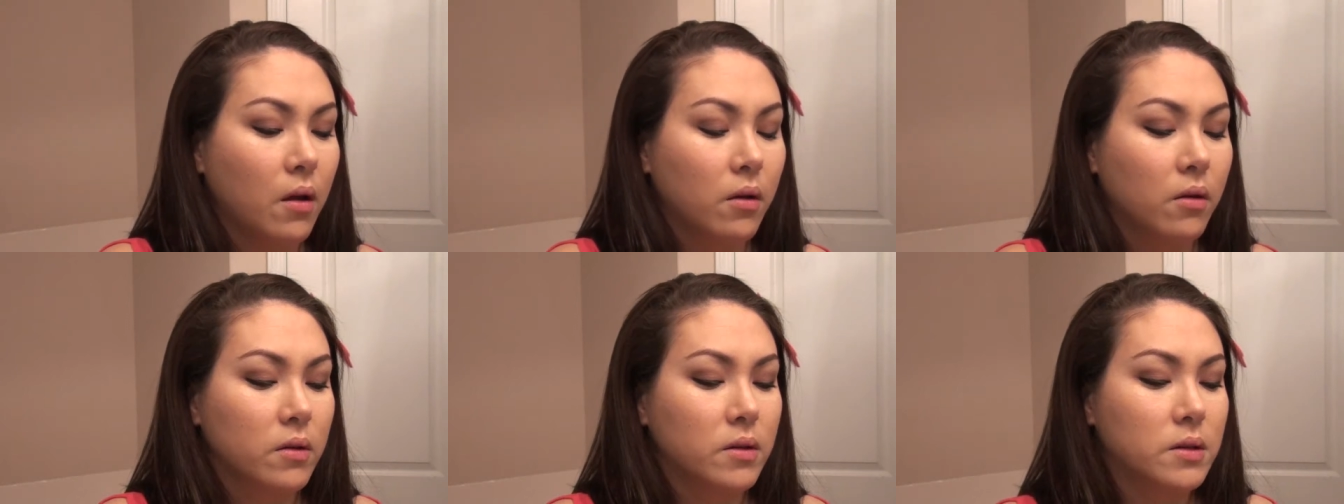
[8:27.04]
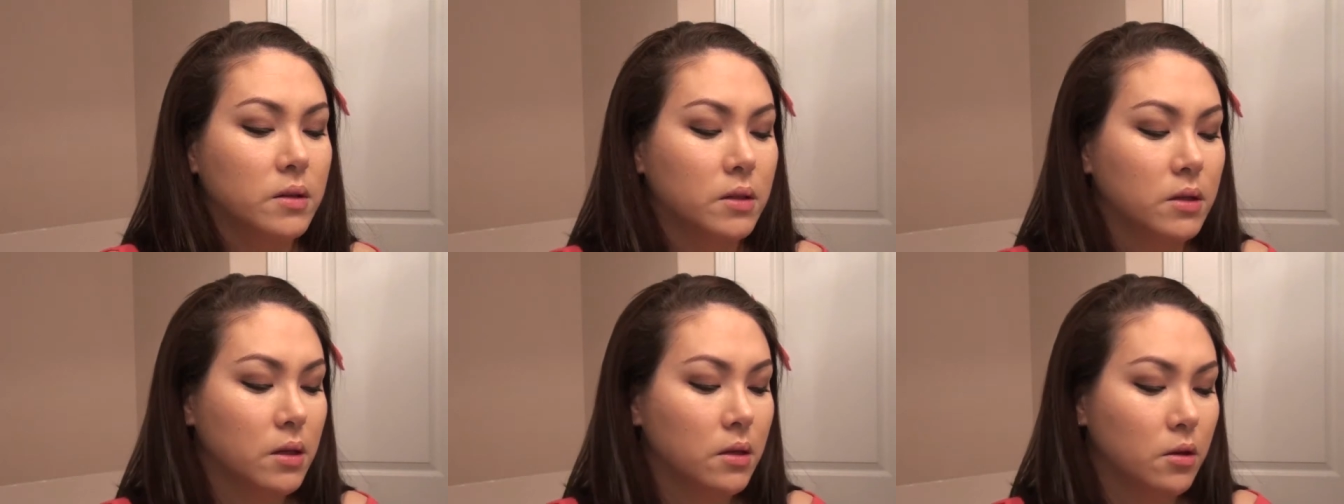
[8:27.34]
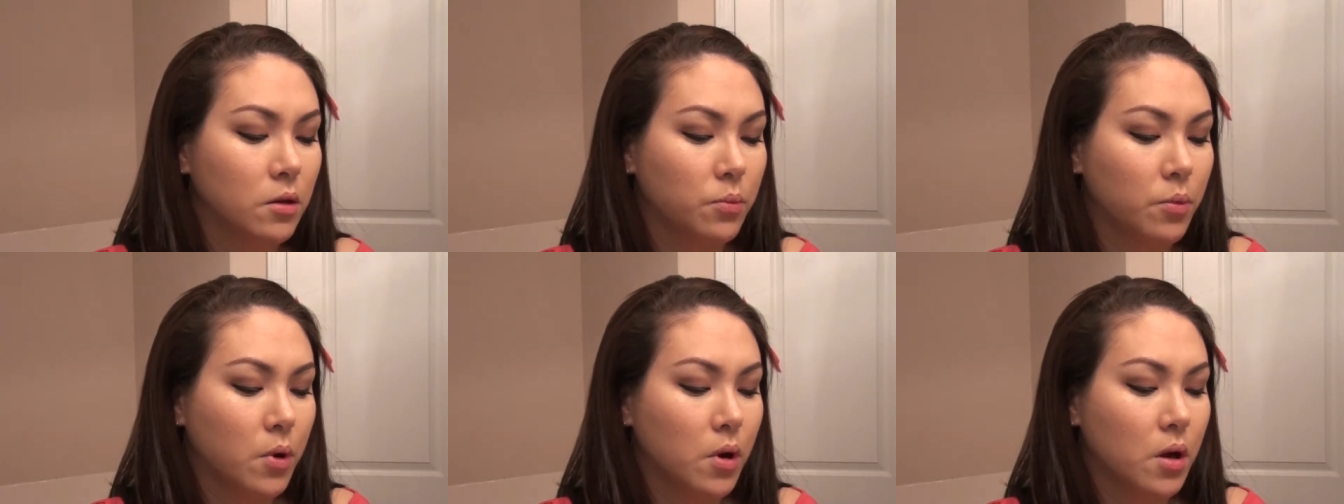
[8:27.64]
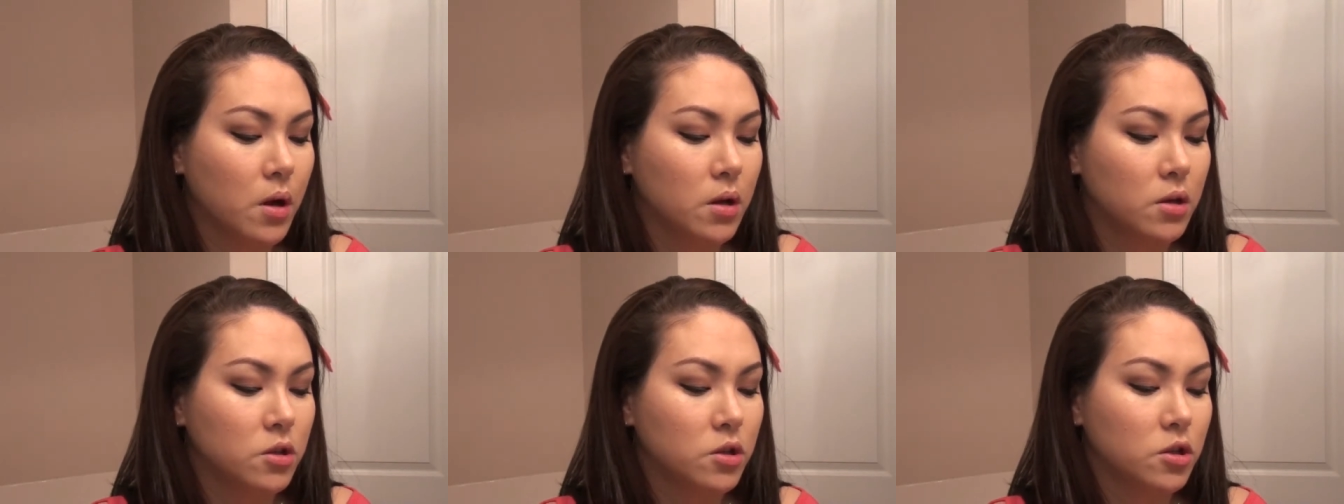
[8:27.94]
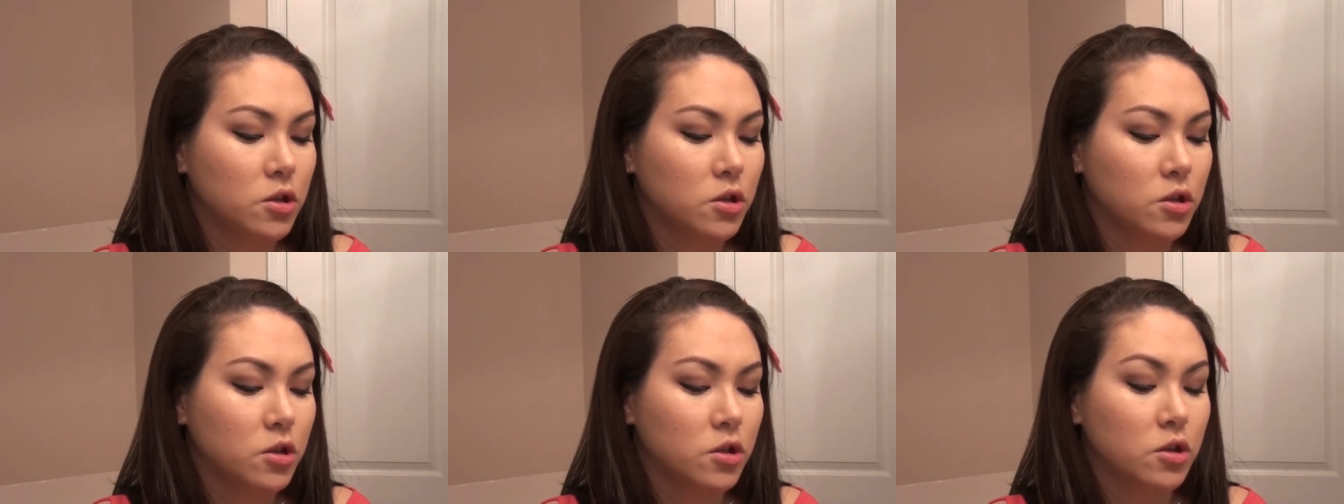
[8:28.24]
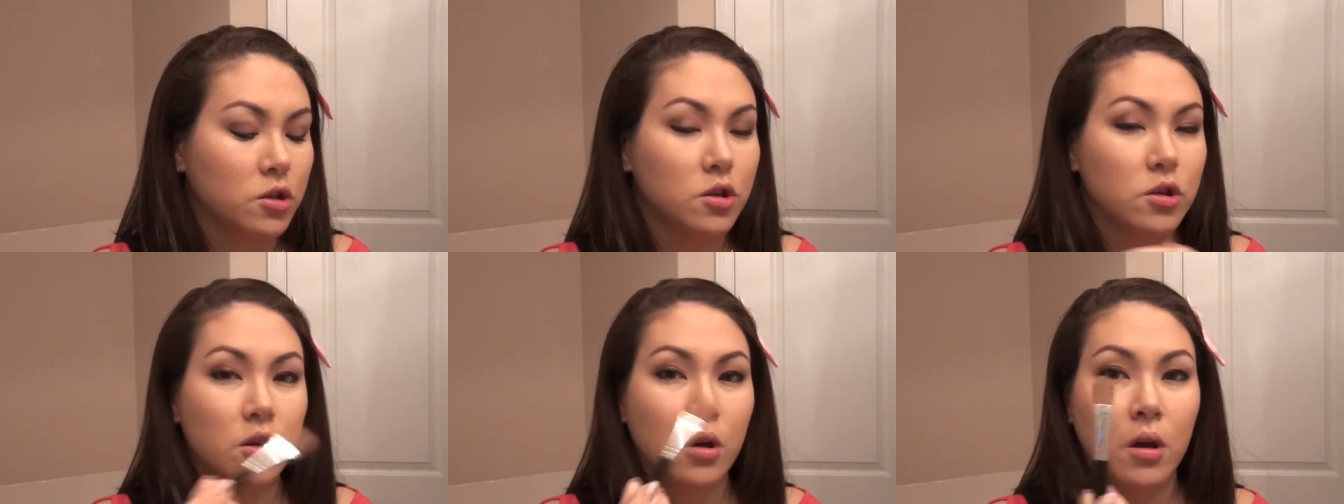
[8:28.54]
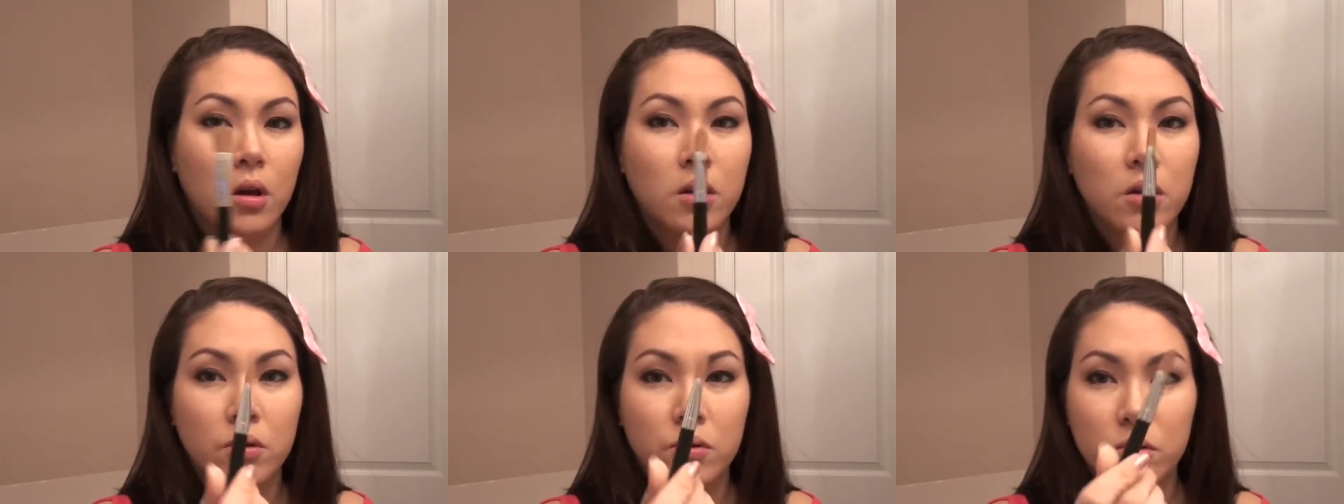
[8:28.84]
concealer brush.
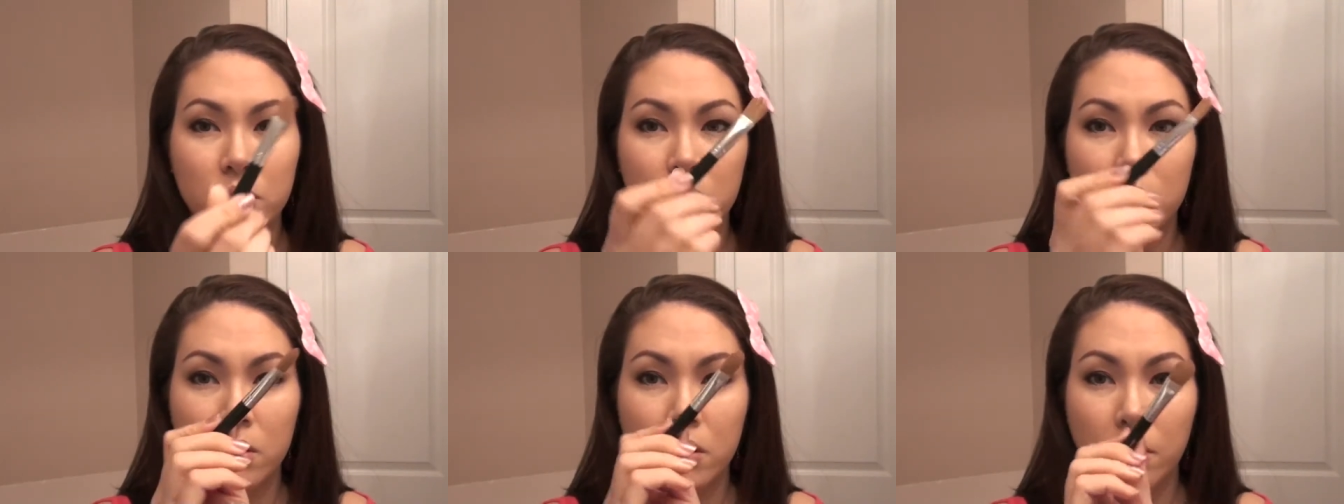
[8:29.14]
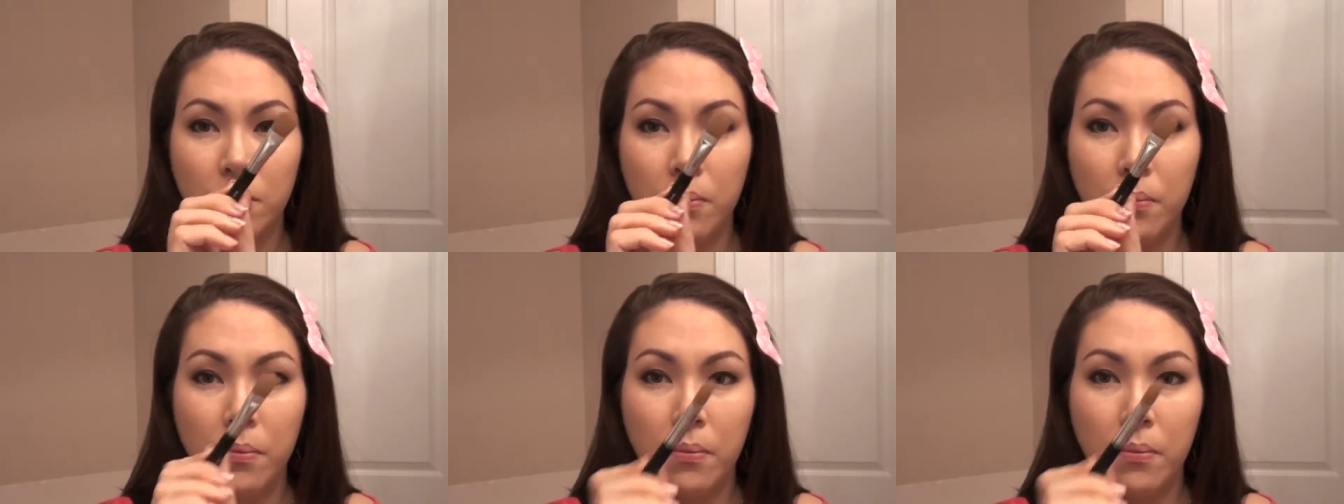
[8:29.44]
I use the